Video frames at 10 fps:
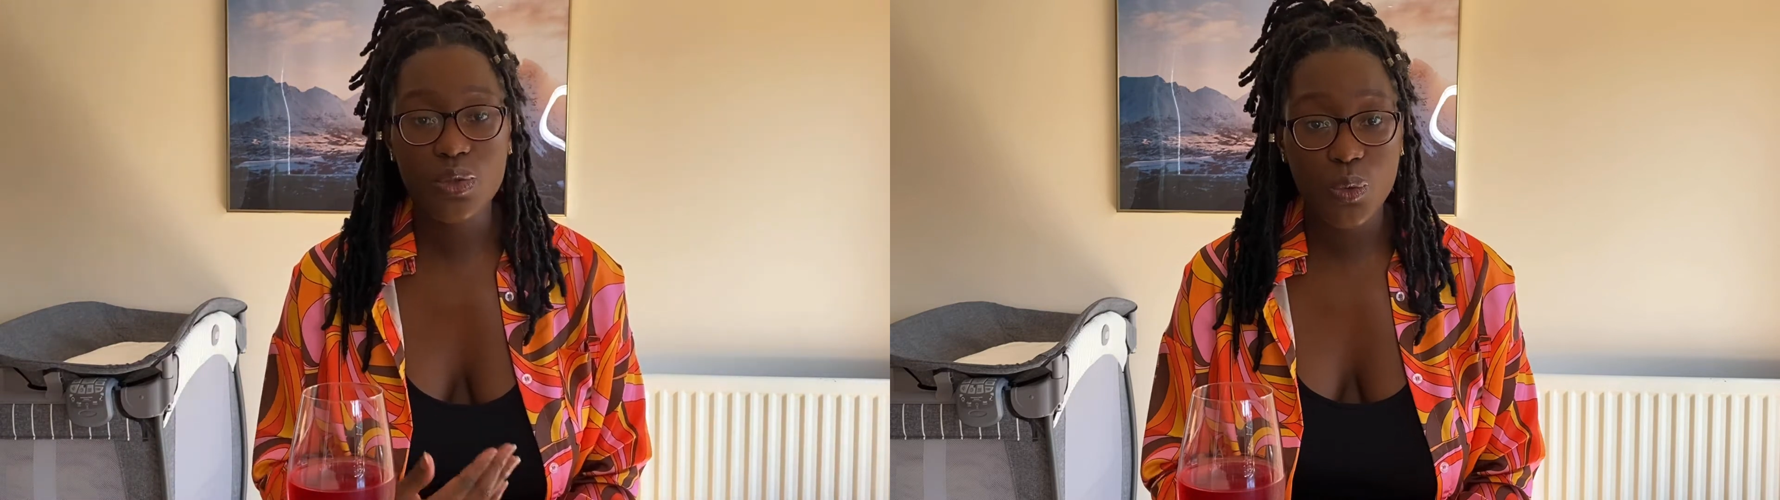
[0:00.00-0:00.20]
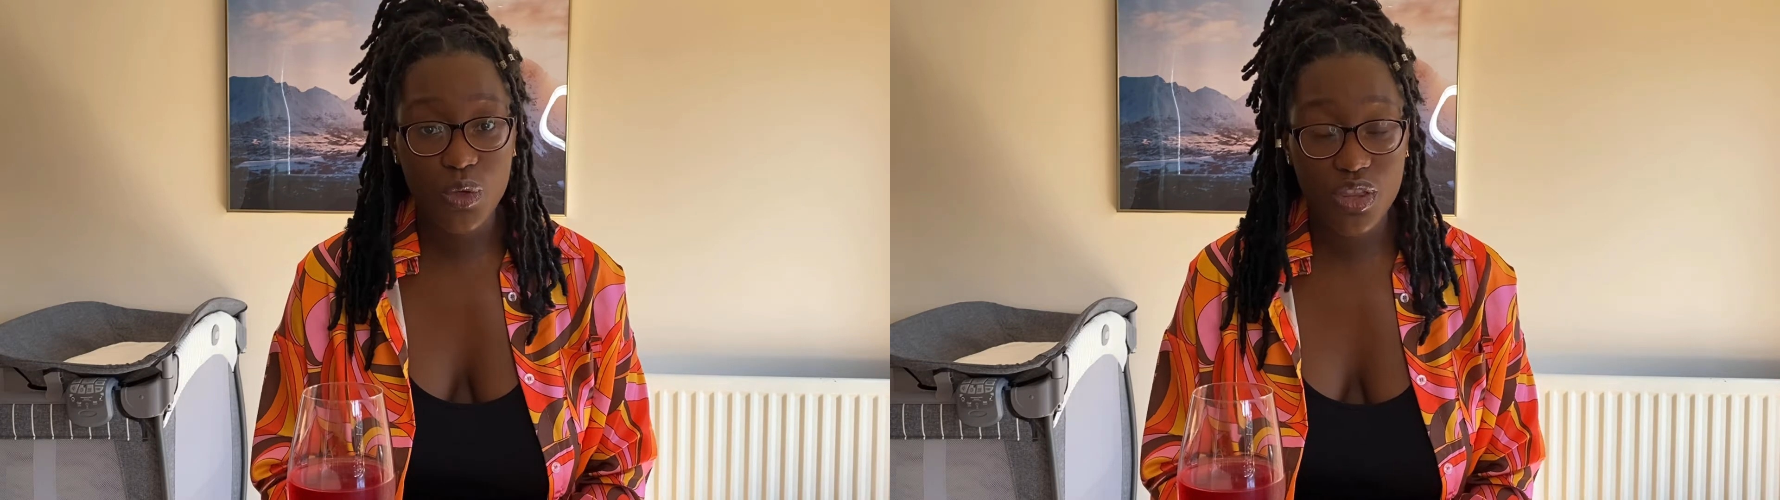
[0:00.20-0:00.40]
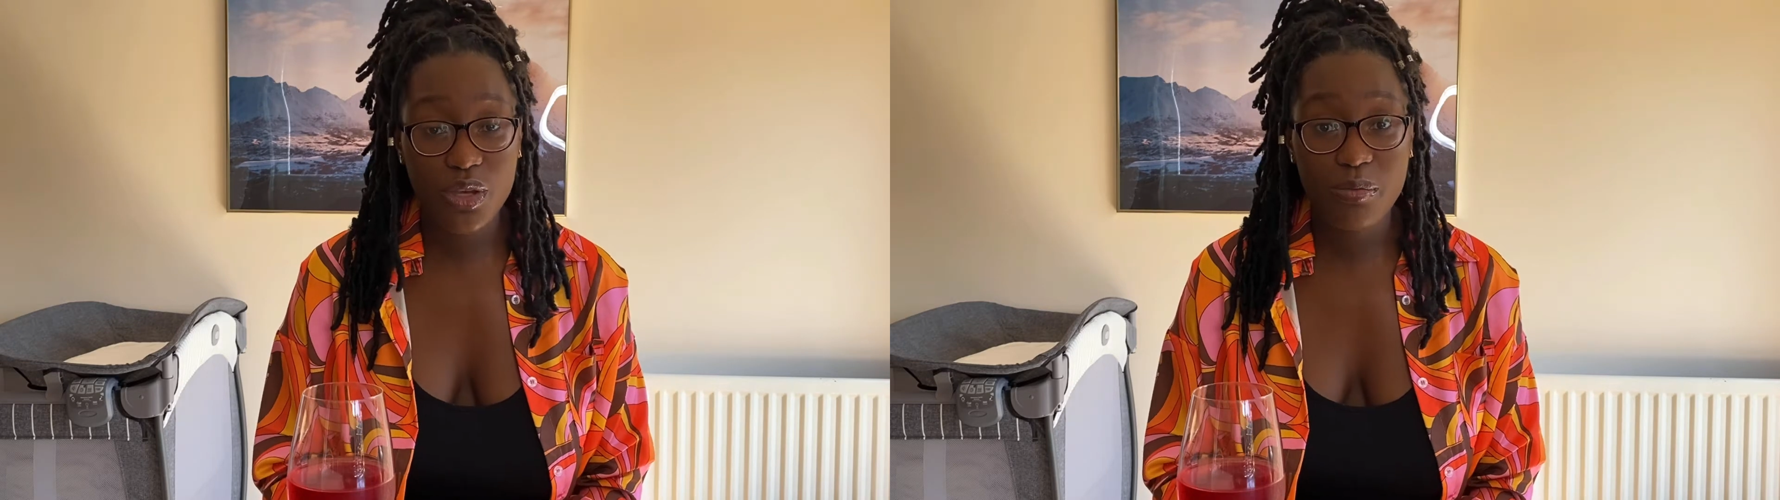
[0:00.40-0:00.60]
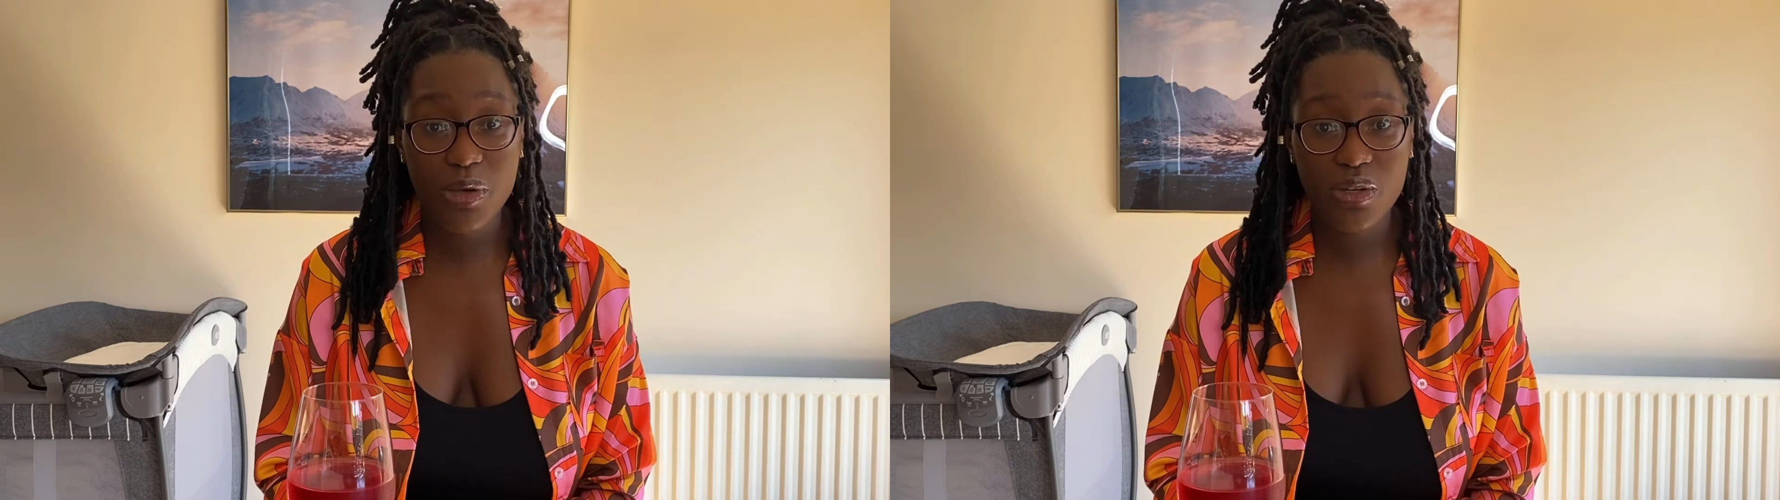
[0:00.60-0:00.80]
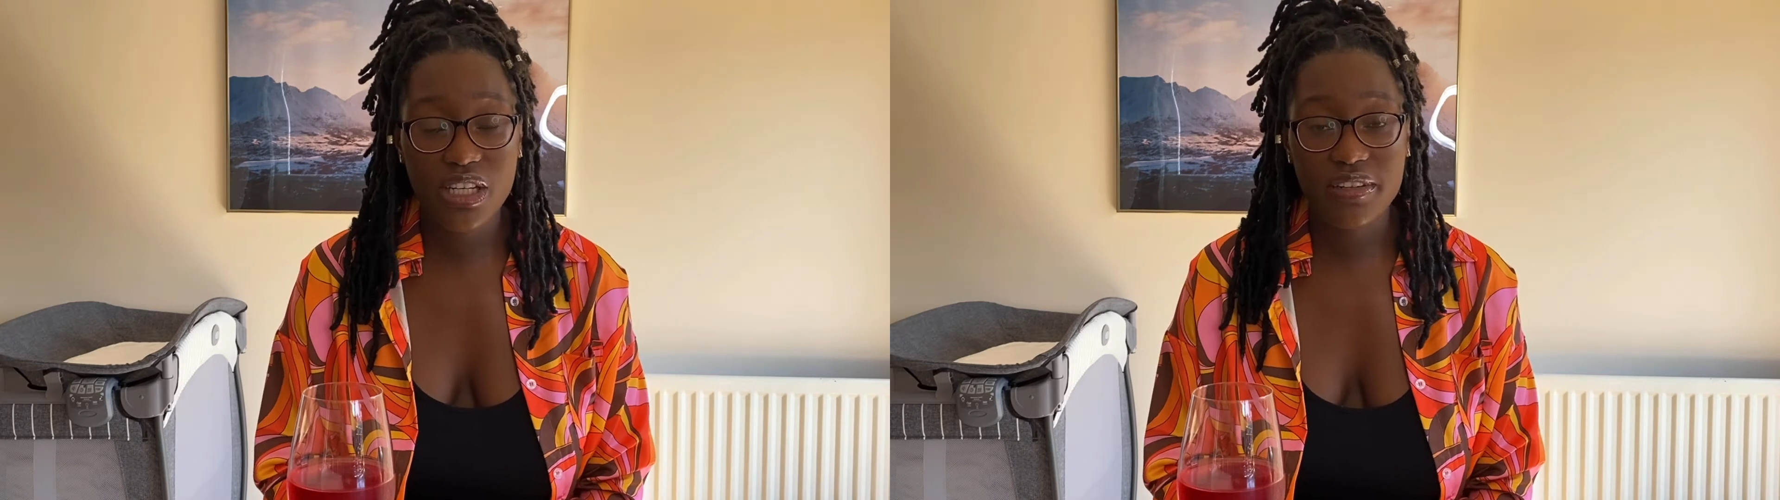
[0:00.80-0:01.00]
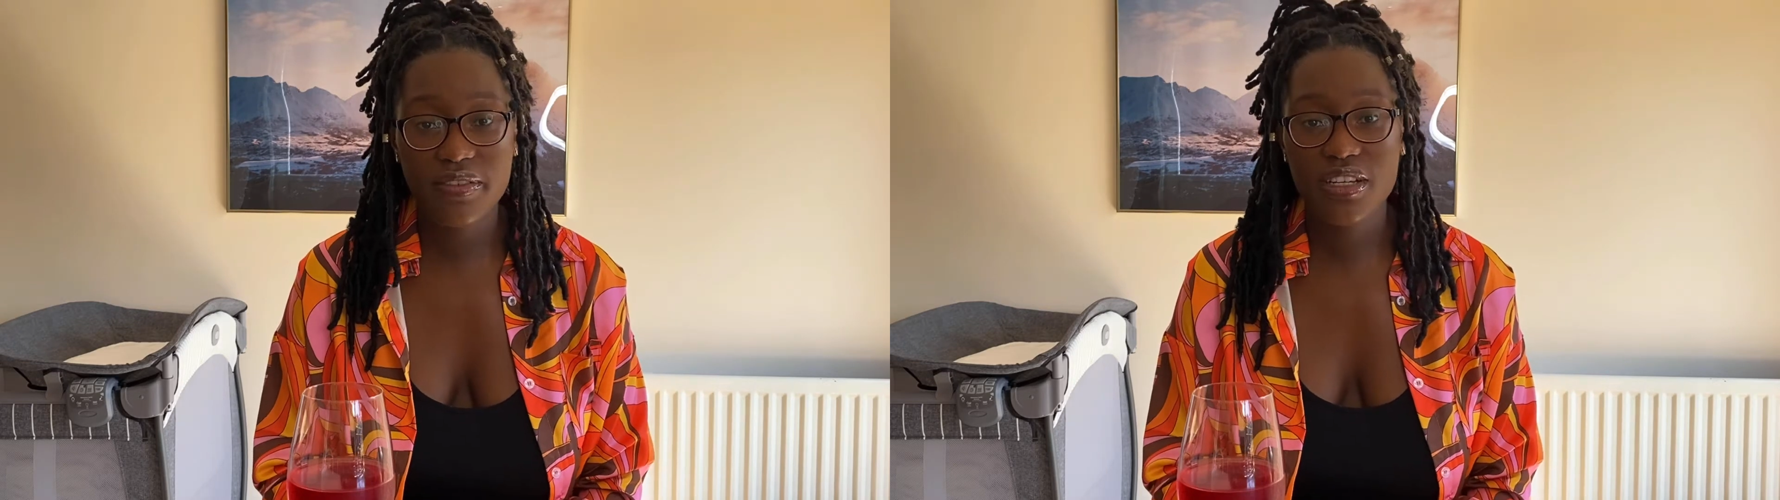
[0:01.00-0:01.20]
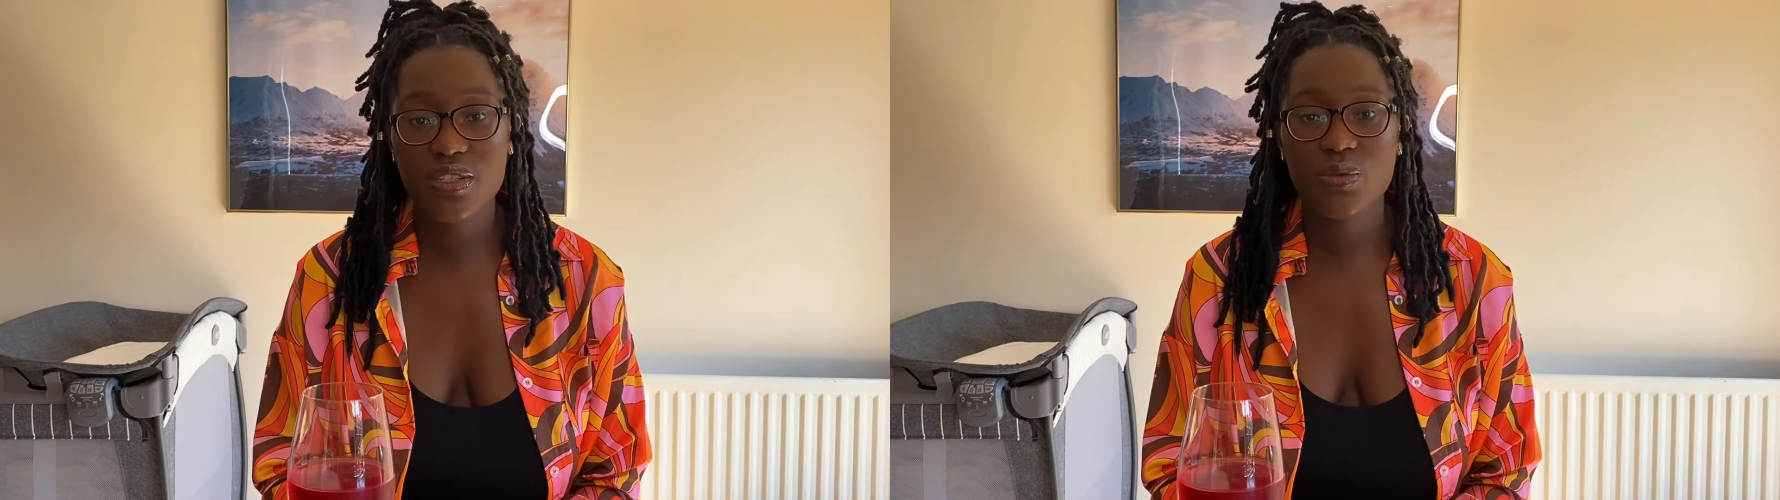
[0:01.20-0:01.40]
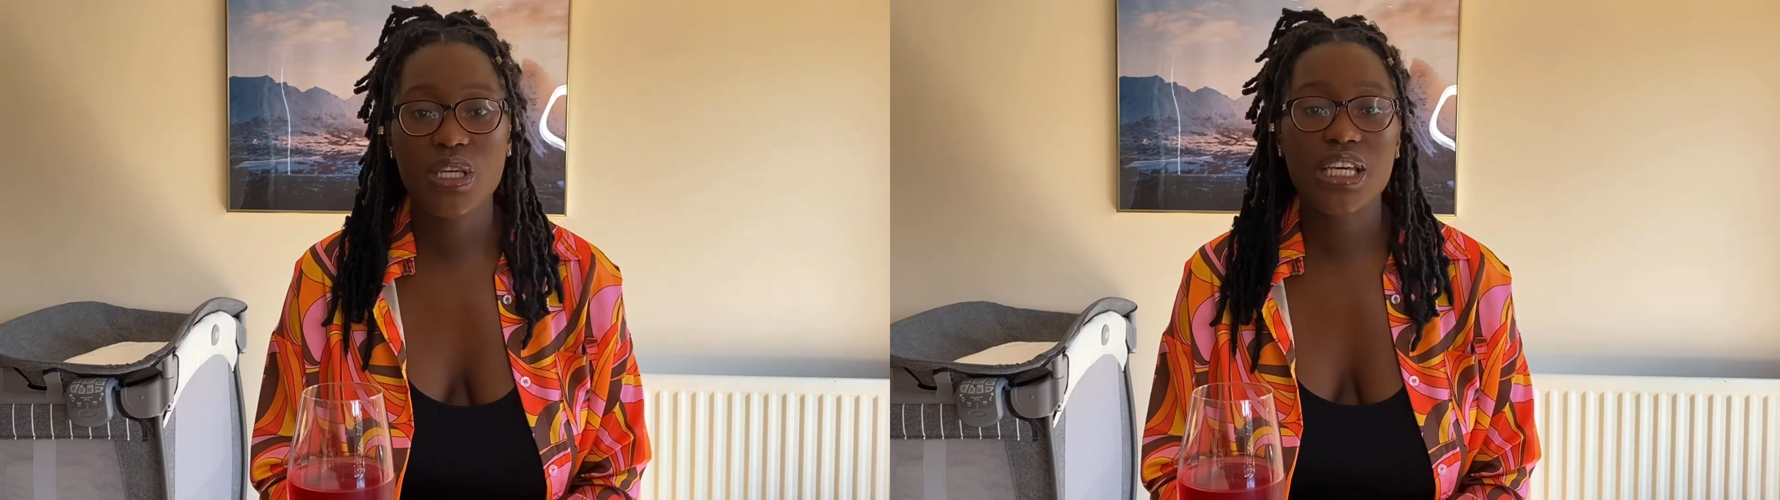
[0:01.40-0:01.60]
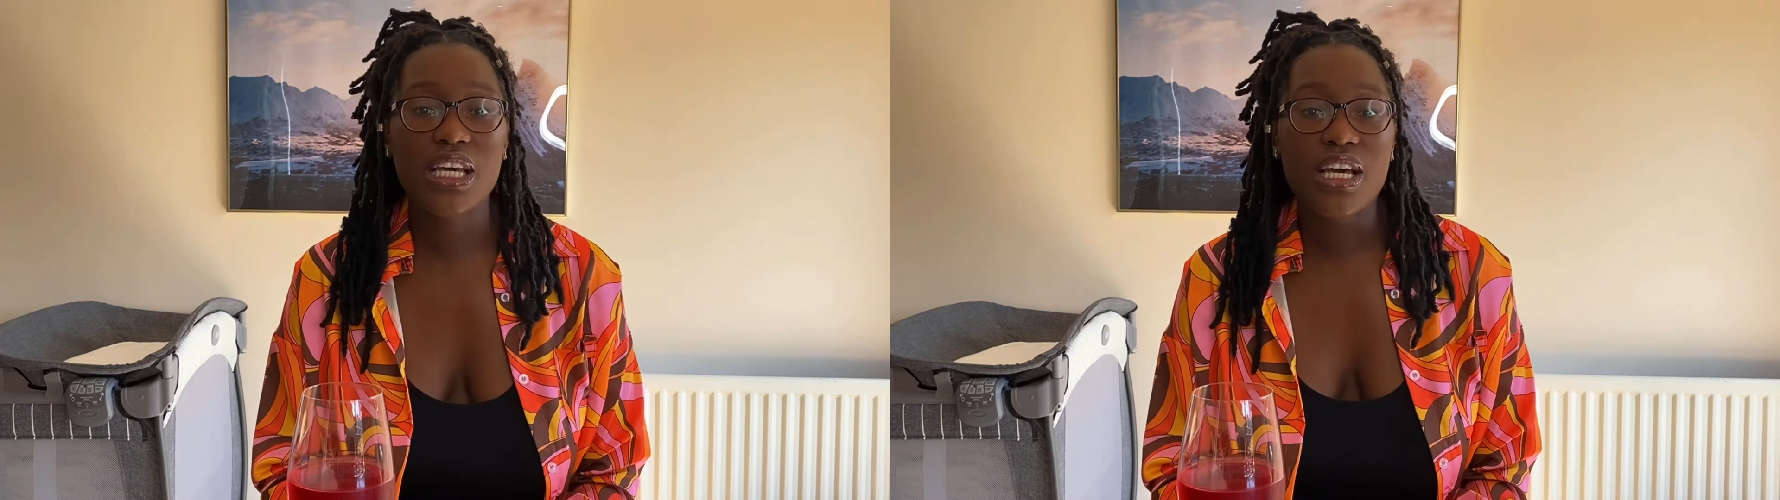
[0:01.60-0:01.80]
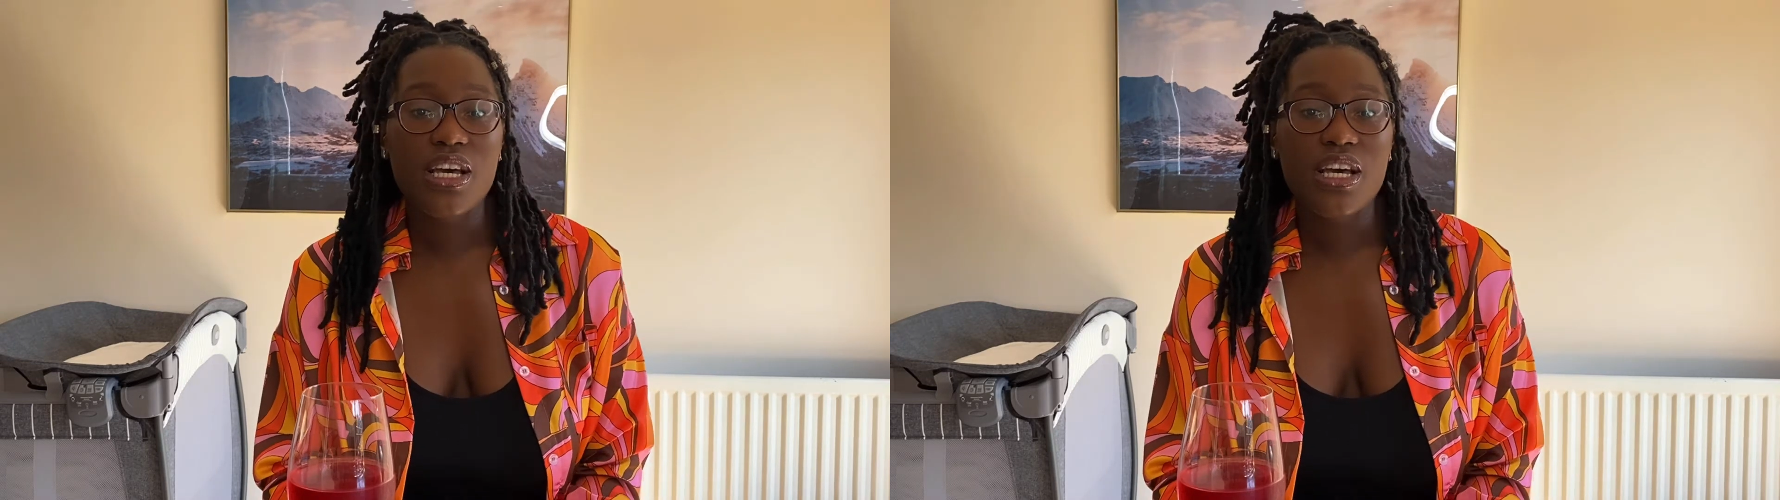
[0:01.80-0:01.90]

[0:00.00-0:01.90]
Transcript: with your milk in the first week.